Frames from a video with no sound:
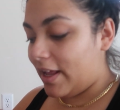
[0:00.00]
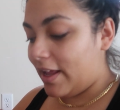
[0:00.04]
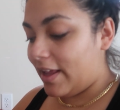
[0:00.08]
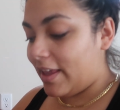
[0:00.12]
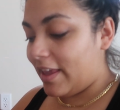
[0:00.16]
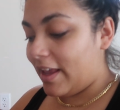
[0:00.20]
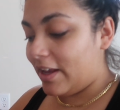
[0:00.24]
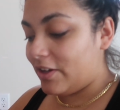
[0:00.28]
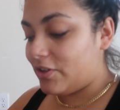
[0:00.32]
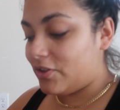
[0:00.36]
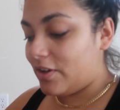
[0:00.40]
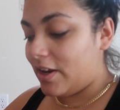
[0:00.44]

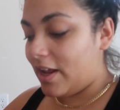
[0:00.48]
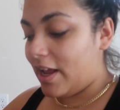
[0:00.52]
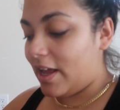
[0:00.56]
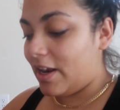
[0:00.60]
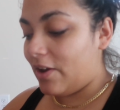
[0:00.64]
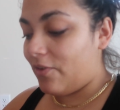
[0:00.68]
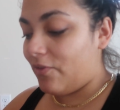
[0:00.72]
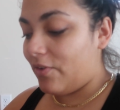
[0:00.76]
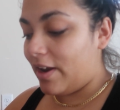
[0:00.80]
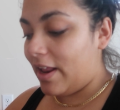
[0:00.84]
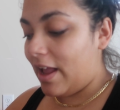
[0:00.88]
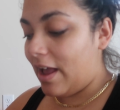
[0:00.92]
Like yesterday,
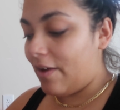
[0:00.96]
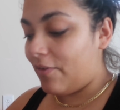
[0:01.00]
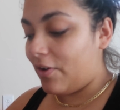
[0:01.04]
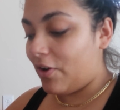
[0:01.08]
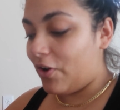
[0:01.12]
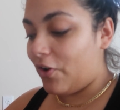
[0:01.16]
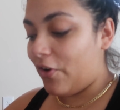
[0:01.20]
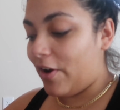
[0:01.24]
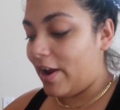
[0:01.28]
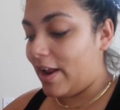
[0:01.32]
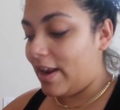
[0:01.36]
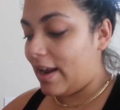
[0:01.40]
I didn't really have
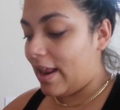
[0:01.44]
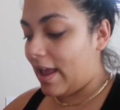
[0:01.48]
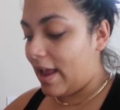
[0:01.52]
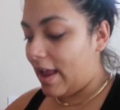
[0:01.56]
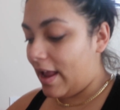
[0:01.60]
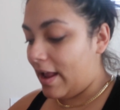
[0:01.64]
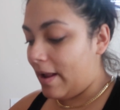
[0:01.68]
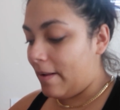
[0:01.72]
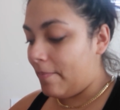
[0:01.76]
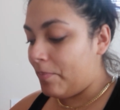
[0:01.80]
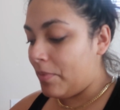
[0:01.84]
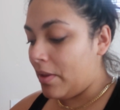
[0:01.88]
a great
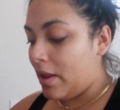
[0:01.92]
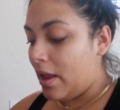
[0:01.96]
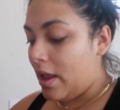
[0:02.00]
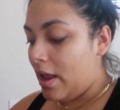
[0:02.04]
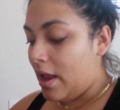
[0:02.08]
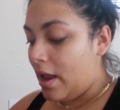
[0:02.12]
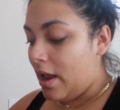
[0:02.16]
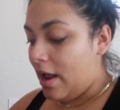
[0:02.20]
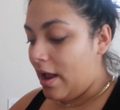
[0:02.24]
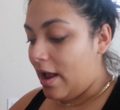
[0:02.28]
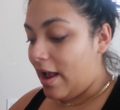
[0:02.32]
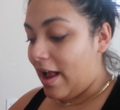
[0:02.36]
night
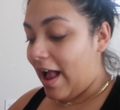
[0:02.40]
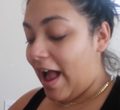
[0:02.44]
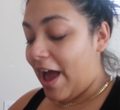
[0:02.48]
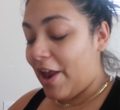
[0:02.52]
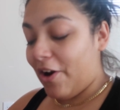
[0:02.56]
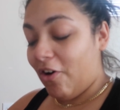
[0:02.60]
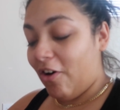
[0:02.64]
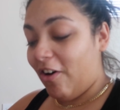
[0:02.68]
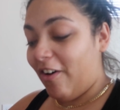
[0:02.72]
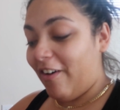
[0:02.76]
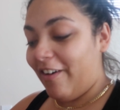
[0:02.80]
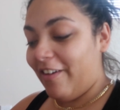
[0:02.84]

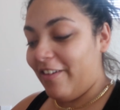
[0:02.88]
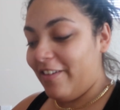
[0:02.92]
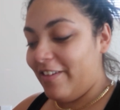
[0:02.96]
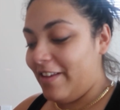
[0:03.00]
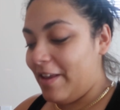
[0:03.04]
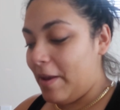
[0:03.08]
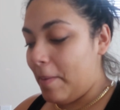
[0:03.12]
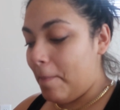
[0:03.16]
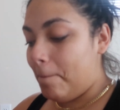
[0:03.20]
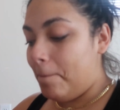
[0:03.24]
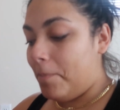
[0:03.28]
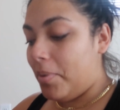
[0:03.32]
at
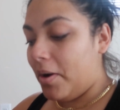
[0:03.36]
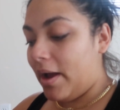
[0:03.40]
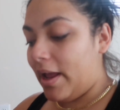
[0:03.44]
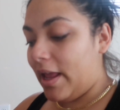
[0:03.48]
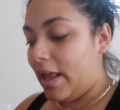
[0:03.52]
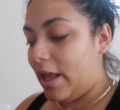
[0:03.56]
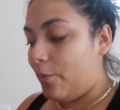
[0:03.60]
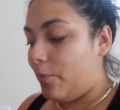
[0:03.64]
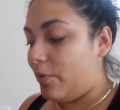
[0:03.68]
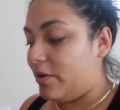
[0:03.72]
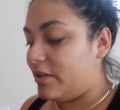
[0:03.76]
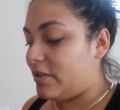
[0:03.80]
all,
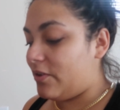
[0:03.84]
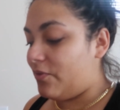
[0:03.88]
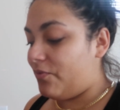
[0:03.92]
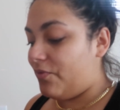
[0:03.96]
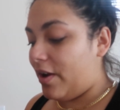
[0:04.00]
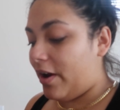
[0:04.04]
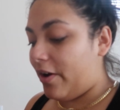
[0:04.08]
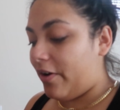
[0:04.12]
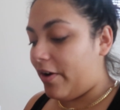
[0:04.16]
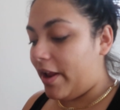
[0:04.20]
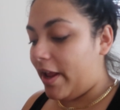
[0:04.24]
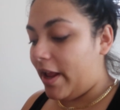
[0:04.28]
but it was a
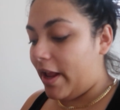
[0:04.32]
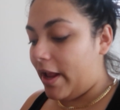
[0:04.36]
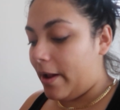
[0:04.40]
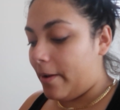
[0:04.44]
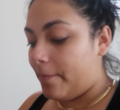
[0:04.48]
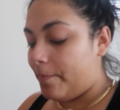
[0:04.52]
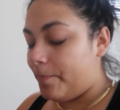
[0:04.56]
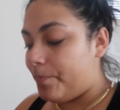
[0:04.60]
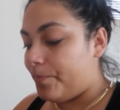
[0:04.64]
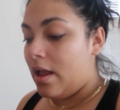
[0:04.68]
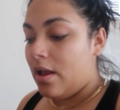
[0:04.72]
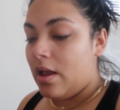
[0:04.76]

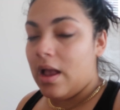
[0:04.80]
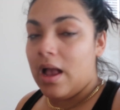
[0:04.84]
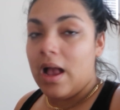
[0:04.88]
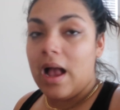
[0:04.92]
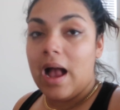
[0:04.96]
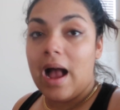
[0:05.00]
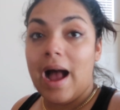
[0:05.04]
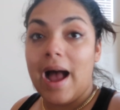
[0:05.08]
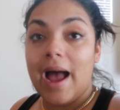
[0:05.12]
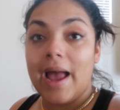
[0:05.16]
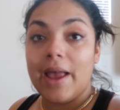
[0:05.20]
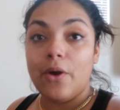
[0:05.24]
very
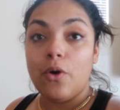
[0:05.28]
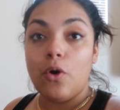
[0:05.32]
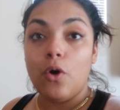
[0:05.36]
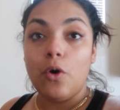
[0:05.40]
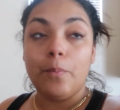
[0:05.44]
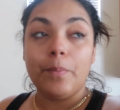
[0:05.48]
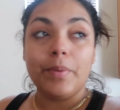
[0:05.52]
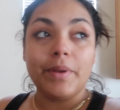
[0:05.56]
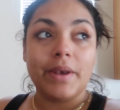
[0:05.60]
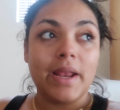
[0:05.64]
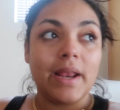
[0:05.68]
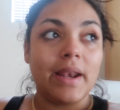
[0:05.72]

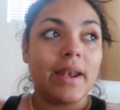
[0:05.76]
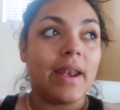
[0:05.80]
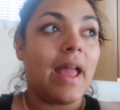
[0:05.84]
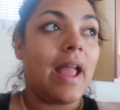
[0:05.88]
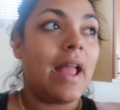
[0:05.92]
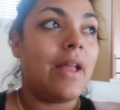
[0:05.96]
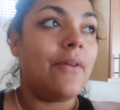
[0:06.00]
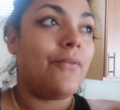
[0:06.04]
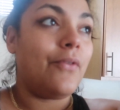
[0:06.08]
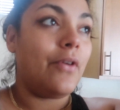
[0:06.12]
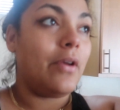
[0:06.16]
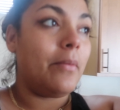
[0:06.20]
eye-opening
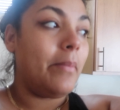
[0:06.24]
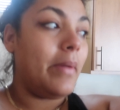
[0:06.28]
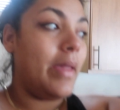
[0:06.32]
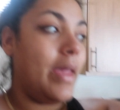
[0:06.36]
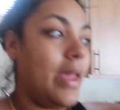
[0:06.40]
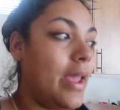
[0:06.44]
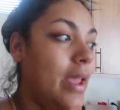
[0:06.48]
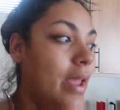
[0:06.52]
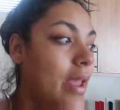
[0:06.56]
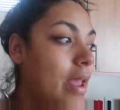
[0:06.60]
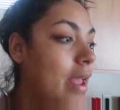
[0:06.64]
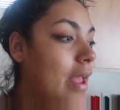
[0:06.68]
night for
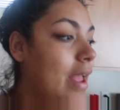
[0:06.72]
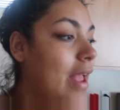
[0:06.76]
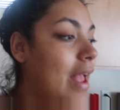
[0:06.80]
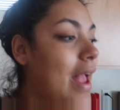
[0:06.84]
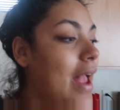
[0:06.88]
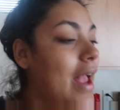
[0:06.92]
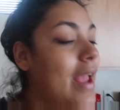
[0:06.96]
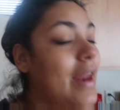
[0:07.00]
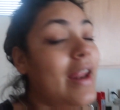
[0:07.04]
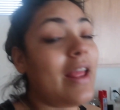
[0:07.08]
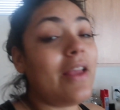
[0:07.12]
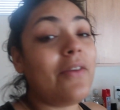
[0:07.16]
me,
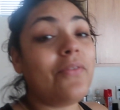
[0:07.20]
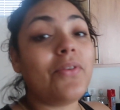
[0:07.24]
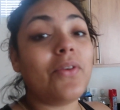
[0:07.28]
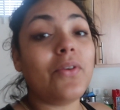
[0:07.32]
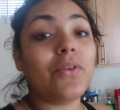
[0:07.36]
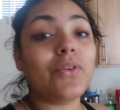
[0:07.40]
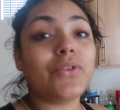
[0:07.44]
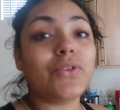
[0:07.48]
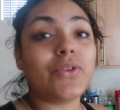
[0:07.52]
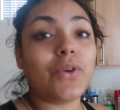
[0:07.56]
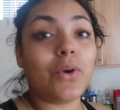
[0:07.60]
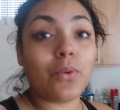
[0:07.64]
and I
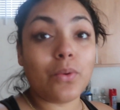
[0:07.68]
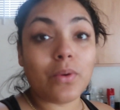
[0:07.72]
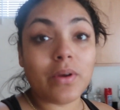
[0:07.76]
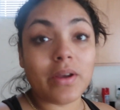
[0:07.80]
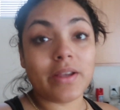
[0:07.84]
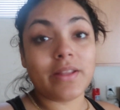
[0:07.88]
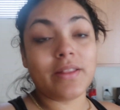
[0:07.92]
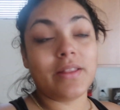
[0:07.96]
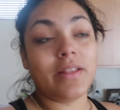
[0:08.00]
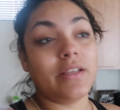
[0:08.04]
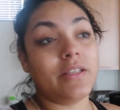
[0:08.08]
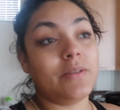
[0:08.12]
feel so
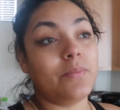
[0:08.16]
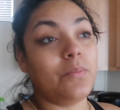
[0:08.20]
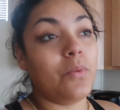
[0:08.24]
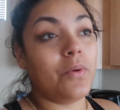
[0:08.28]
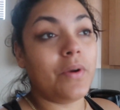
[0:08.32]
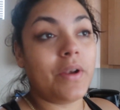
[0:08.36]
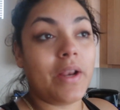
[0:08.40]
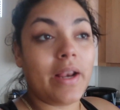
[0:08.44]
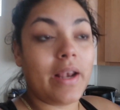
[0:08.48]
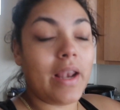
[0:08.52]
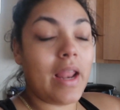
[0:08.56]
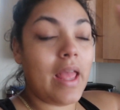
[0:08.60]
good this
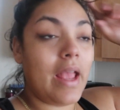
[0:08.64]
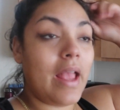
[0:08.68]
morning.